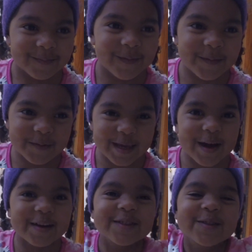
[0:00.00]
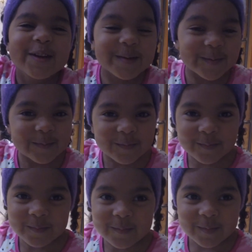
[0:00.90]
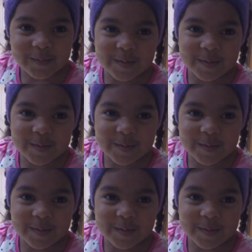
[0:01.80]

What do we say? What do we say?